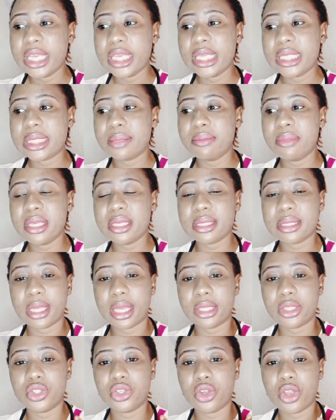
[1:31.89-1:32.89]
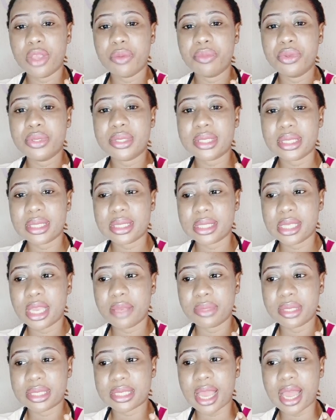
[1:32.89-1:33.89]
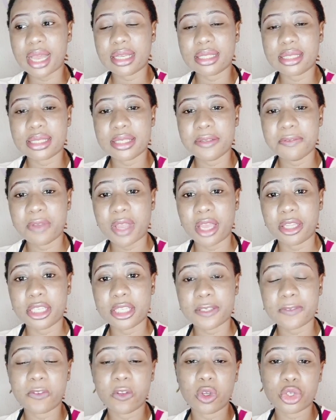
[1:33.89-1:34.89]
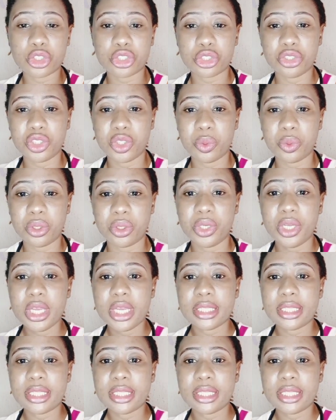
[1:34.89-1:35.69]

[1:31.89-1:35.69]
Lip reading: it means that your immune system is active and it's functioning well.